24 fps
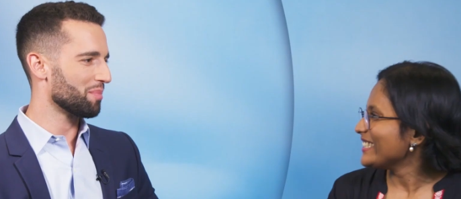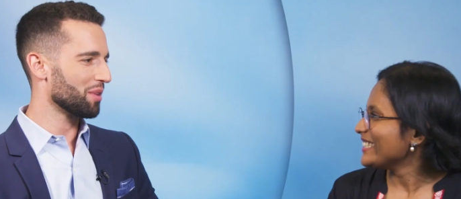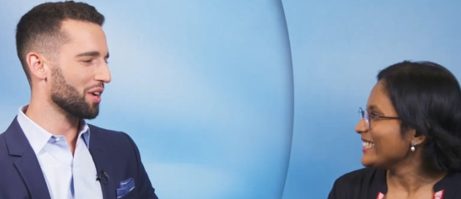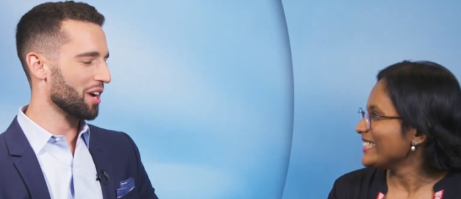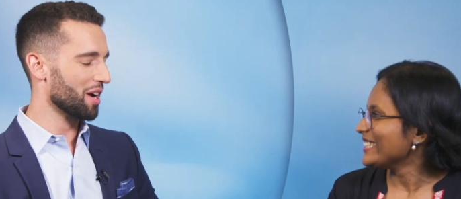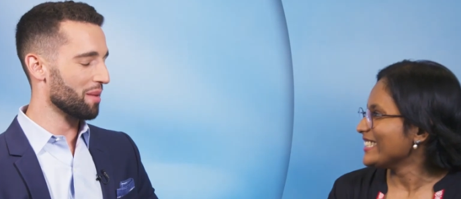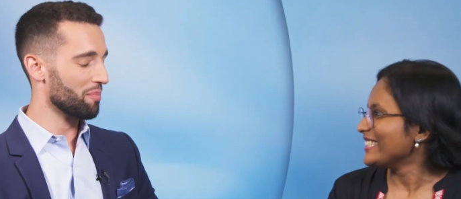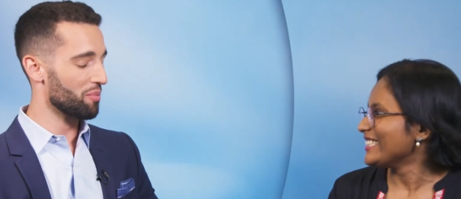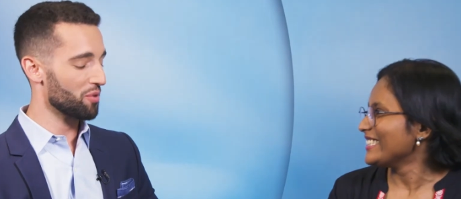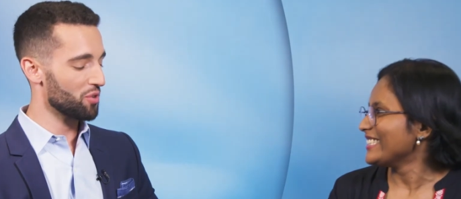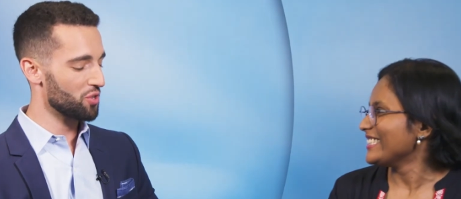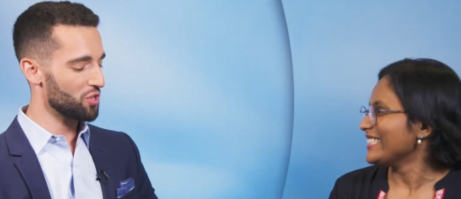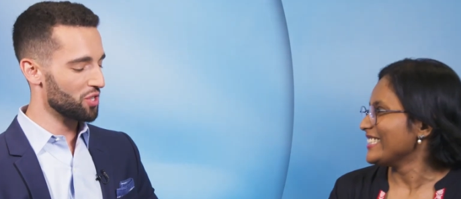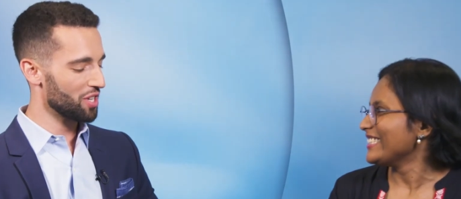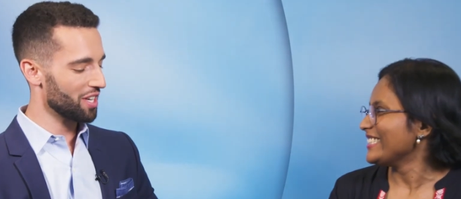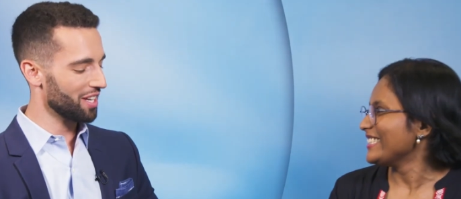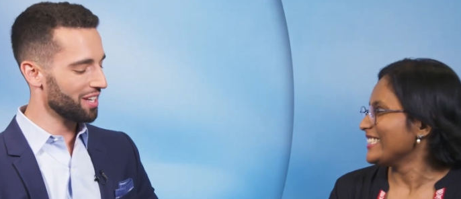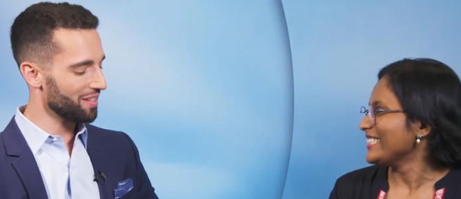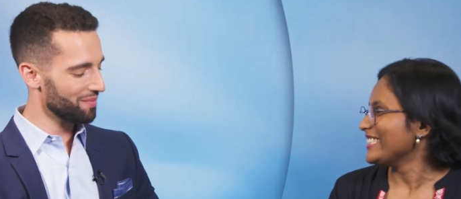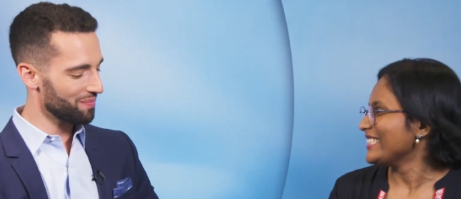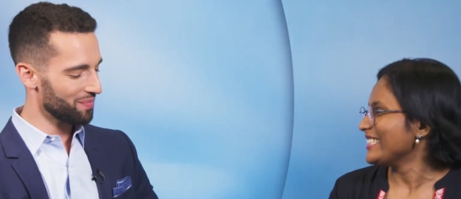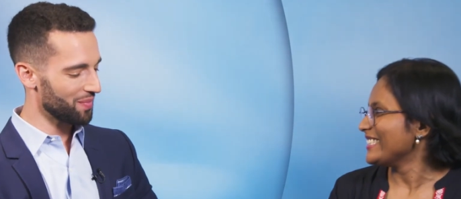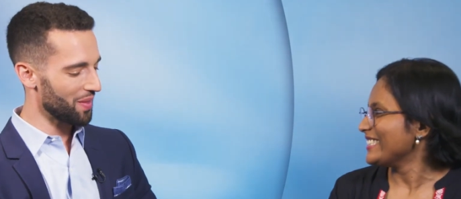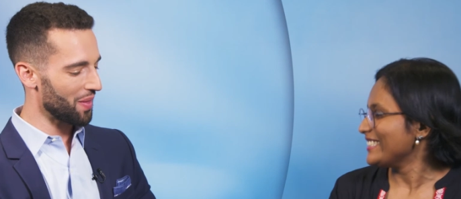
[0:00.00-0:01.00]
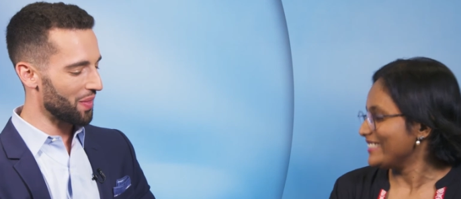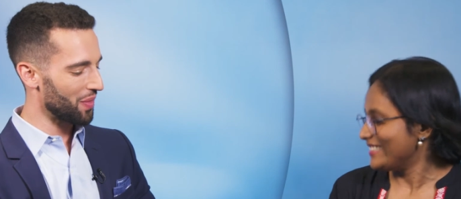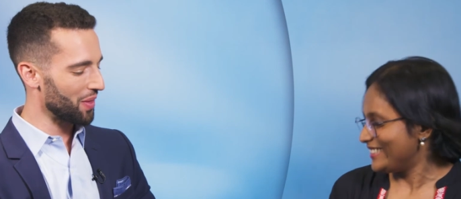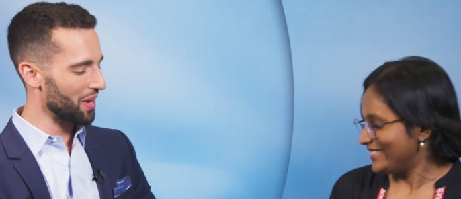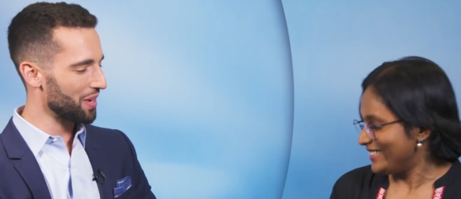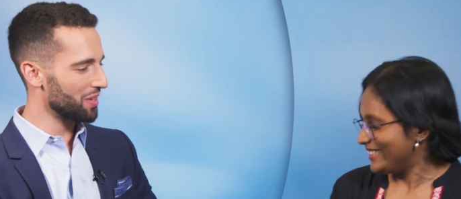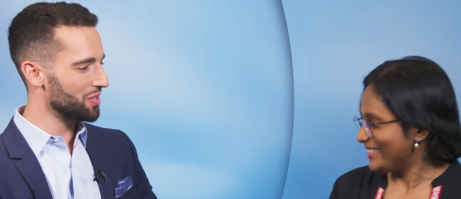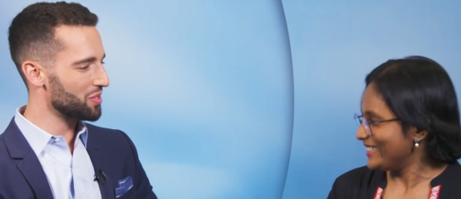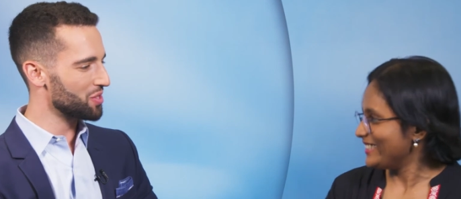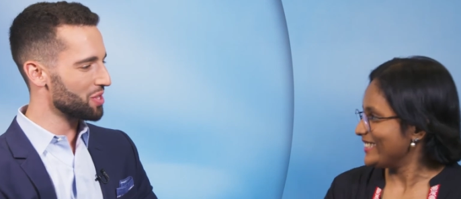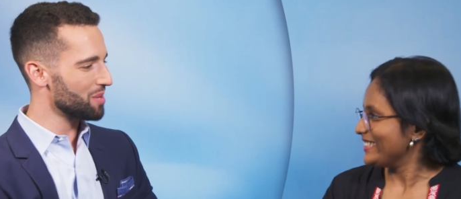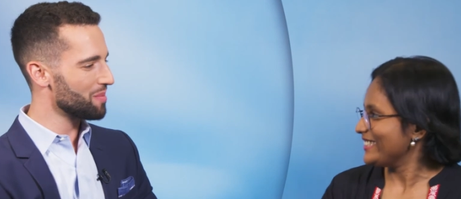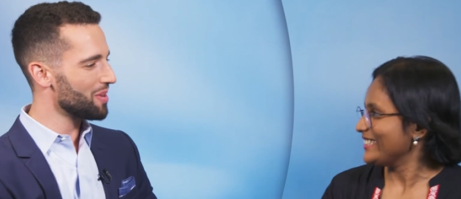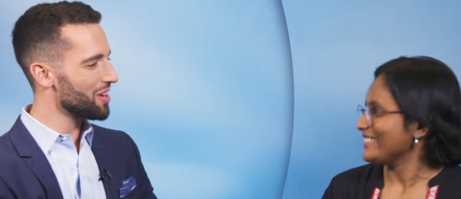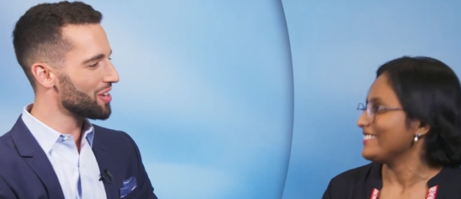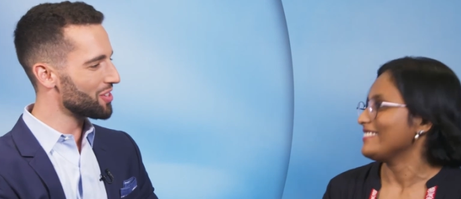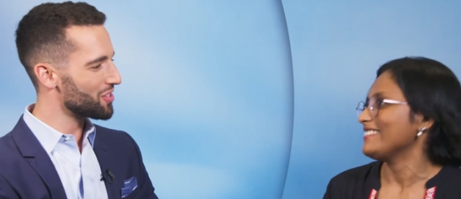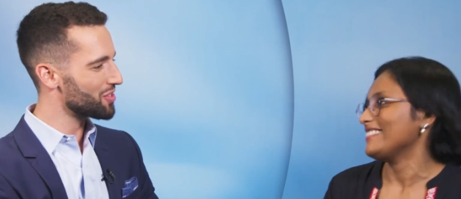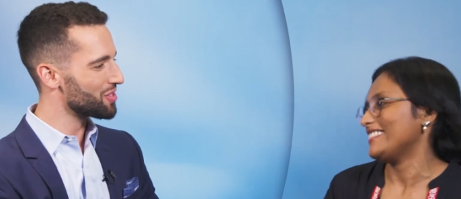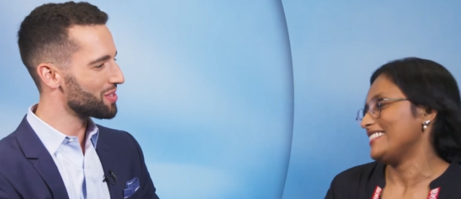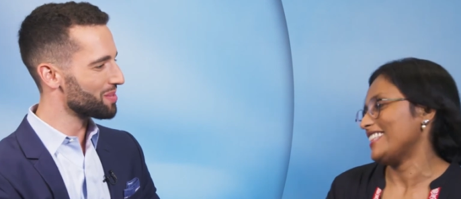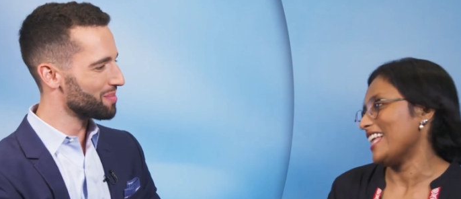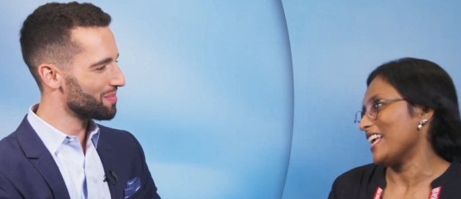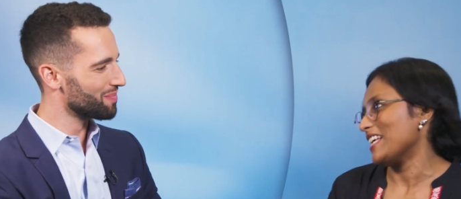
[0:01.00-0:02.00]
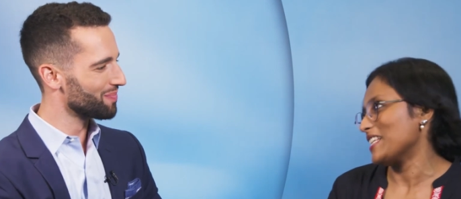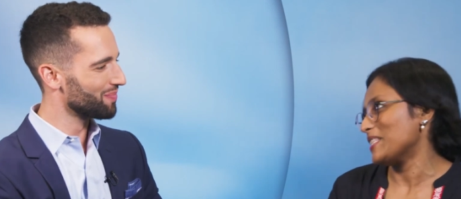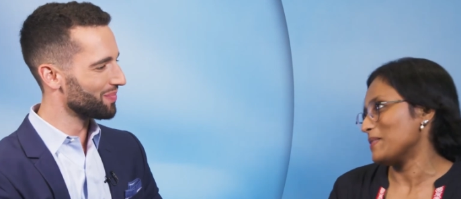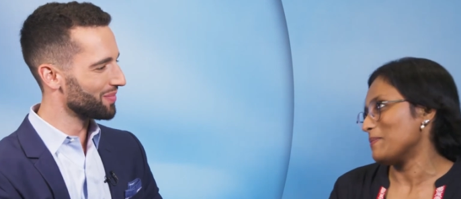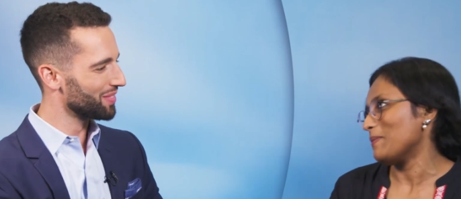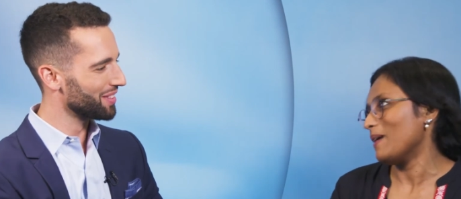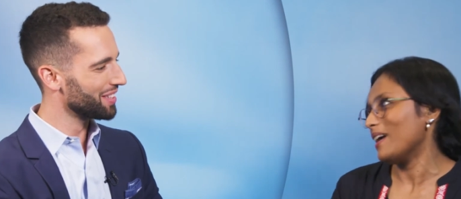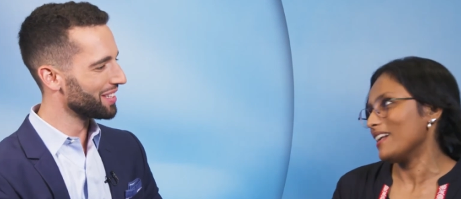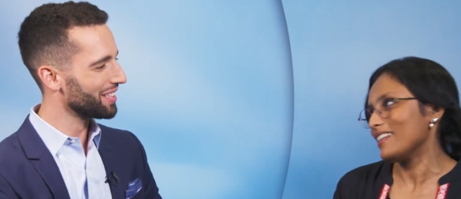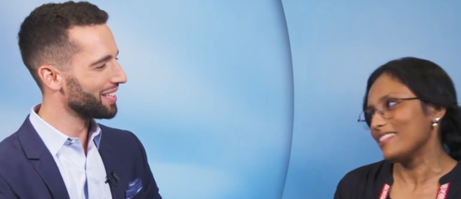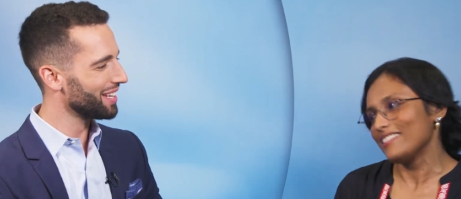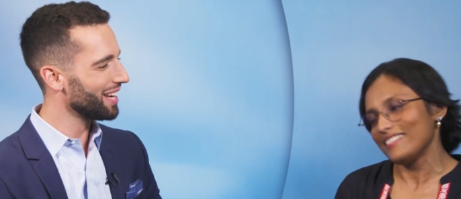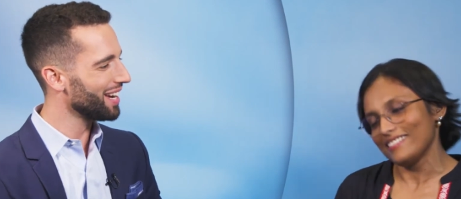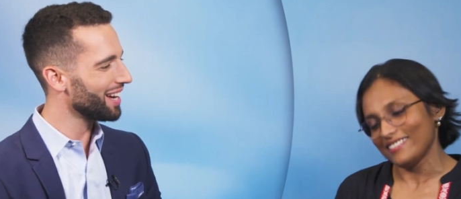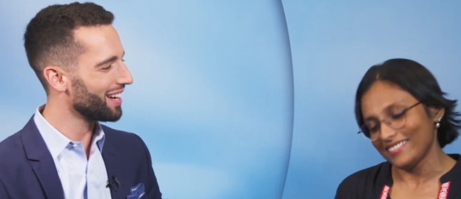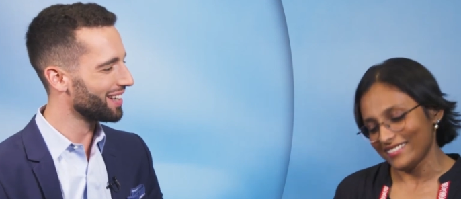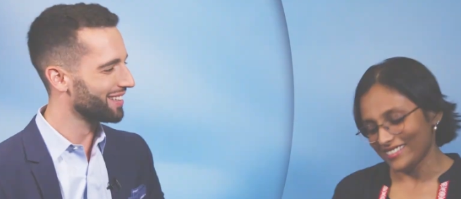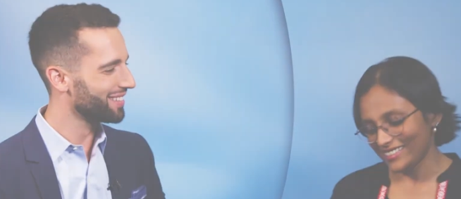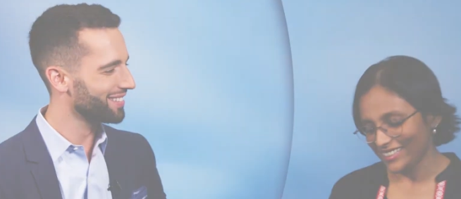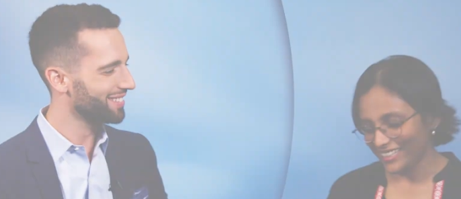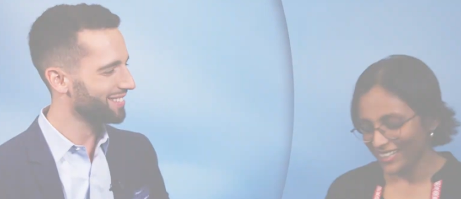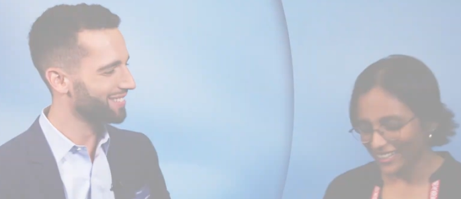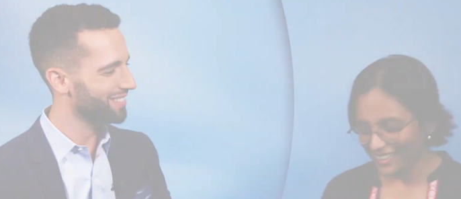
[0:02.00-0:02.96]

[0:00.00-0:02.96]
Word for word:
Speaker 1: but I appreciate it and thank you so much.
Speaker 2: Thanks, Matt. Yeah.